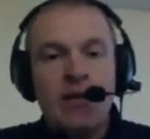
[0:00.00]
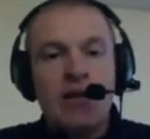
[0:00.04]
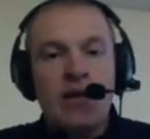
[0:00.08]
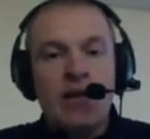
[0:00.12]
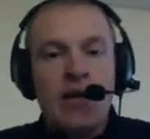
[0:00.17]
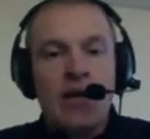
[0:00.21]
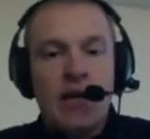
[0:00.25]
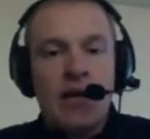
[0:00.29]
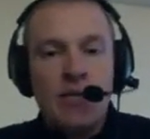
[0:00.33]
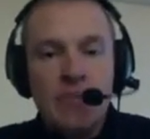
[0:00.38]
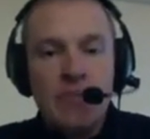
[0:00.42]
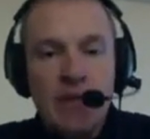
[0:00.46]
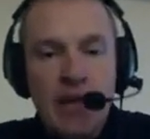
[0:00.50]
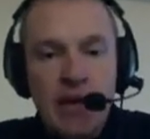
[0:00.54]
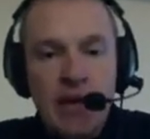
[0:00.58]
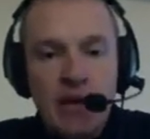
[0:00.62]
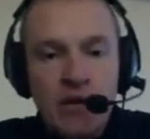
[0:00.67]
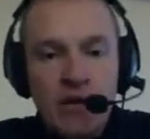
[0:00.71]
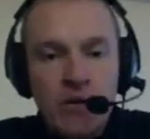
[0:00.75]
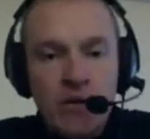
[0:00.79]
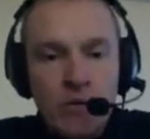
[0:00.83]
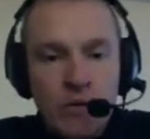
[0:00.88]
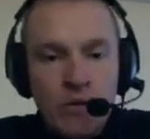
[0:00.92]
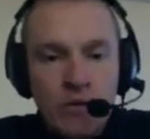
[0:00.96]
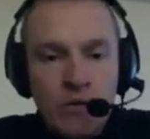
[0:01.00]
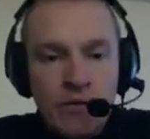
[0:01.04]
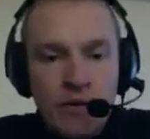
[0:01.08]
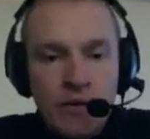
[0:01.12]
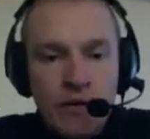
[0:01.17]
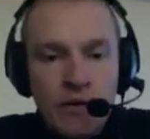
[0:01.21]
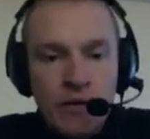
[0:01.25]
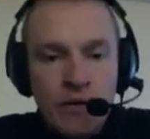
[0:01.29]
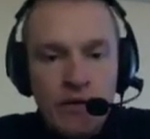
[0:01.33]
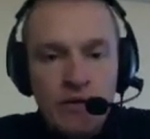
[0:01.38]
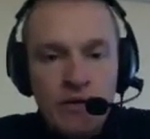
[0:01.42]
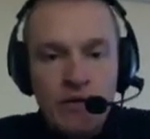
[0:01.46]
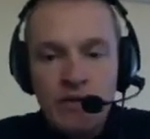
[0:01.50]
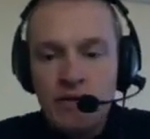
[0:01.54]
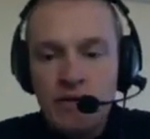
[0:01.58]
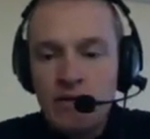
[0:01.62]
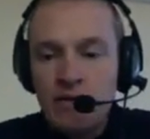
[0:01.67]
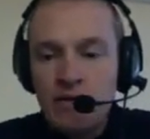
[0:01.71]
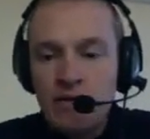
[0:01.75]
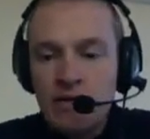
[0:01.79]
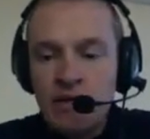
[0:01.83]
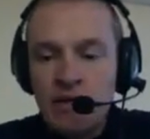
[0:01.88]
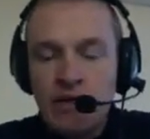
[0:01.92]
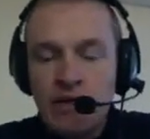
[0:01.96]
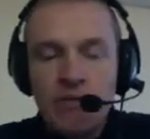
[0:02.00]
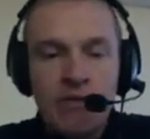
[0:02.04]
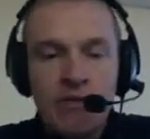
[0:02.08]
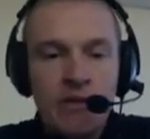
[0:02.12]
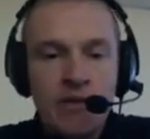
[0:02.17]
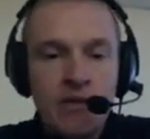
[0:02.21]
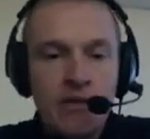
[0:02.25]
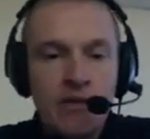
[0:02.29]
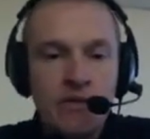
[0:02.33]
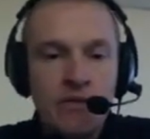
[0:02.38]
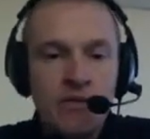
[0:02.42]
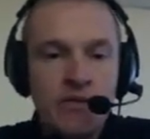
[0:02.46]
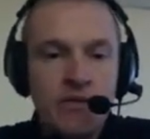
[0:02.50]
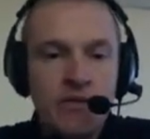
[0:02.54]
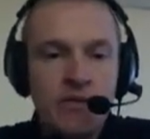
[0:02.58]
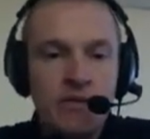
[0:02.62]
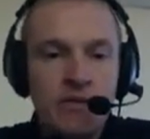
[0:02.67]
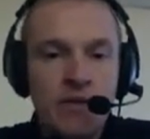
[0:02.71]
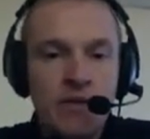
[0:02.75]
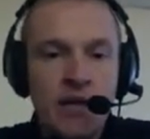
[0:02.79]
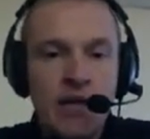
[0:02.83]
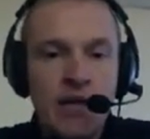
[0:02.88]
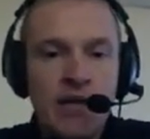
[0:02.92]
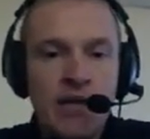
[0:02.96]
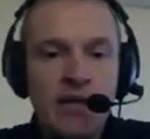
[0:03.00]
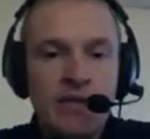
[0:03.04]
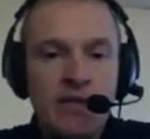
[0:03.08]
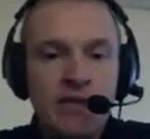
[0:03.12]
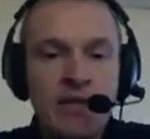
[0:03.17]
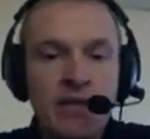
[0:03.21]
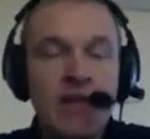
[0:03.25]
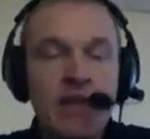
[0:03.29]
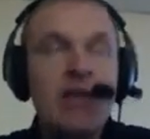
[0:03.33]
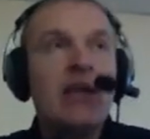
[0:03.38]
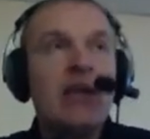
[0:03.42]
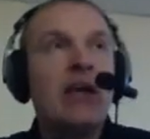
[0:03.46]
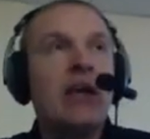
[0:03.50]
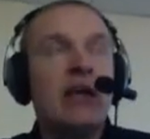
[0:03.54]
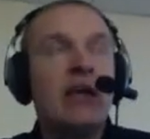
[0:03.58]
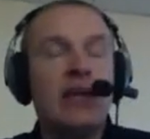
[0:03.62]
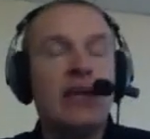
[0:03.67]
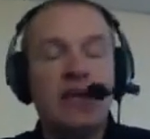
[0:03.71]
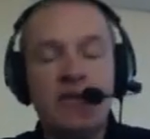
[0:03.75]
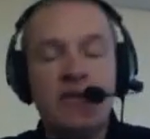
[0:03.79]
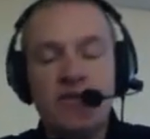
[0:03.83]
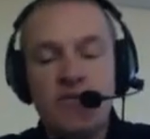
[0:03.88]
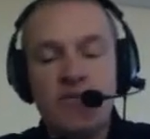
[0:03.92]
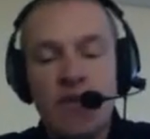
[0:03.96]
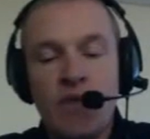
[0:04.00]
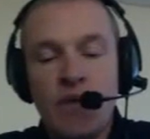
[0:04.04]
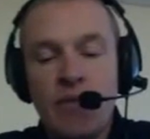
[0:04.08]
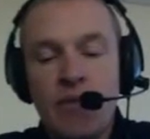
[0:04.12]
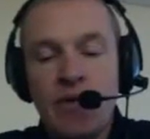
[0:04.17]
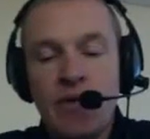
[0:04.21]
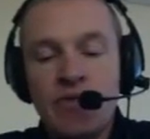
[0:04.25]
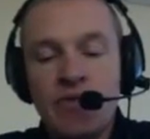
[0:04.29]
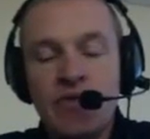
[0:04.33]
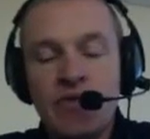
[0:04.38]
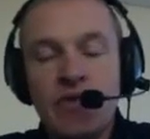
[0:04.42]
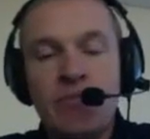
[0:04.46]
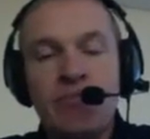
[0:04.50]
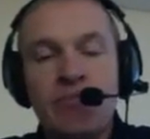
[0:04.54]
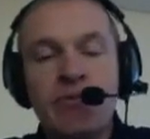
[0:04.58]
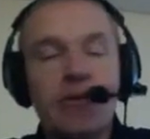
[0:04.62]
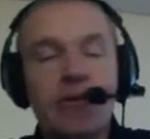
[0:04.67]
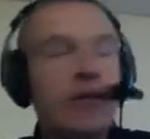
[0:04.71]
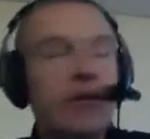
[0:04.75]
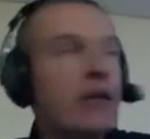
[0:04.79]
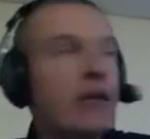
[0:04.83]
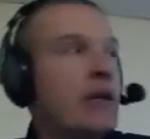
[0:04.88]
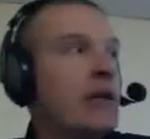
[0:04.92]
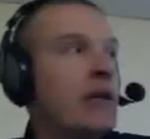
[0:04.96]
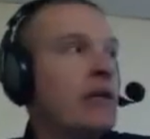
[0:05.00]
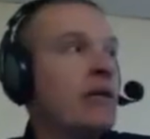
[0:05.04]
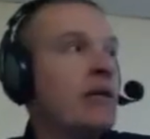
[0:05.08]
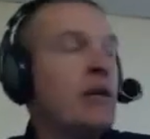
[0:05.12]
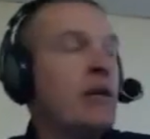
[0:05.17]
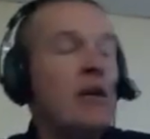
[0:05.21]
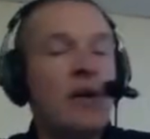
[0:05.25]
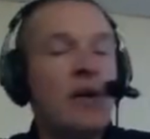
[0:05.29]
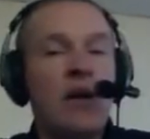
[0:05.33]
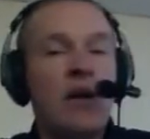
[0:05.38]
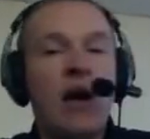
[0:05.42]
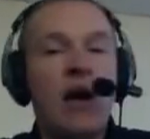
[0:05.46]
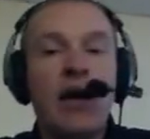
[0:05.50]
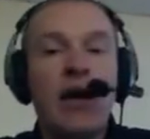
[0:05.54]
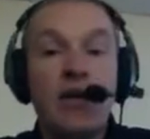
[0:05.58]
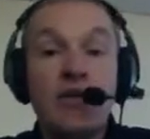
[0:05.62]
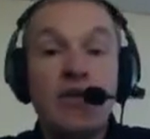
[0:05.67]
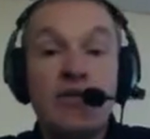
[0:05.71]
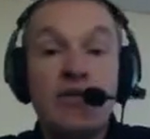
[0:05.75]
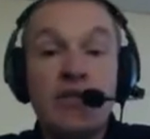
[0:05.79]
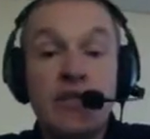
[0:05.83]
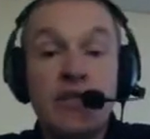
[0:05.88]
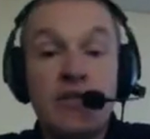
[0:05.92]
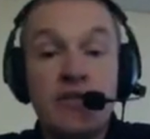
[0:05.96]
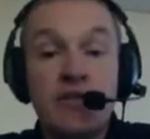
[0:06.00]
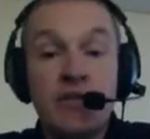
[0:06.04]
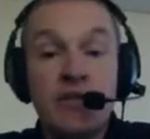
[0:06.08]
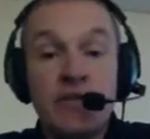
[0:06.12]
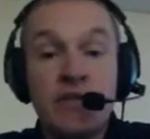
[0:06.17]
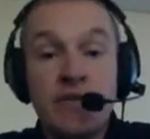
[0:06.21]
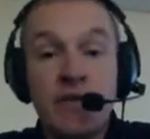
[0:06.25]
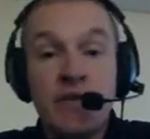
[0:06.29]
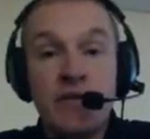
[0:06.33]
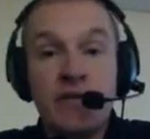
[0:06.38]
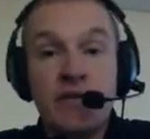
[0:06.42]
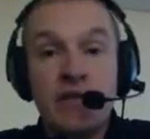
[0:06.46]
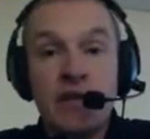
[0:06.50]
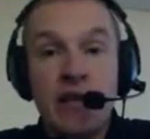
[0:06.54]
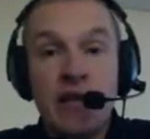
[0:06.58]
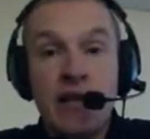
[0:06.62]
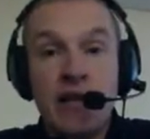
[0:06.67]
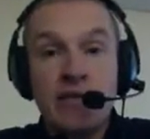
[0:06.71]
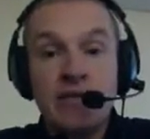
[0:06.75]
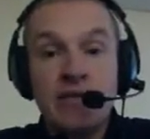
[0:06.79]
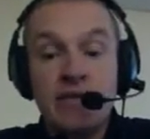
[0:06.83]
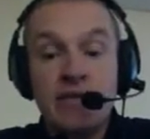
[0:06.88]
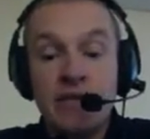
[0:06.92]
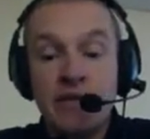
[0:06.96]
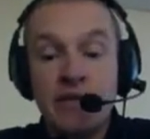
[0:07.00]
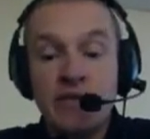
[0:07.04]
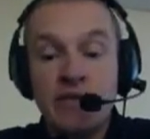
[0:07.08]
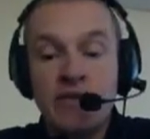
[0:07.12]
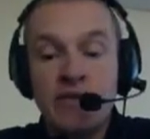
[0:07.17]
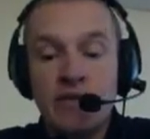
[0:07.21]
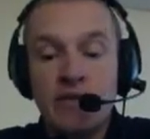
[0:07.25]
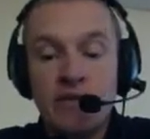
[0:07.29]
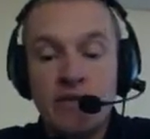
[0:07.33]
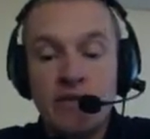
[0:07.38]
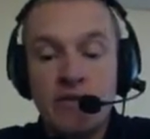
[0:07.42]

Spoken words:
And I'm going to arrow over, get rid of those two lines, and here's where I want you to put in your teacher's first and last initial.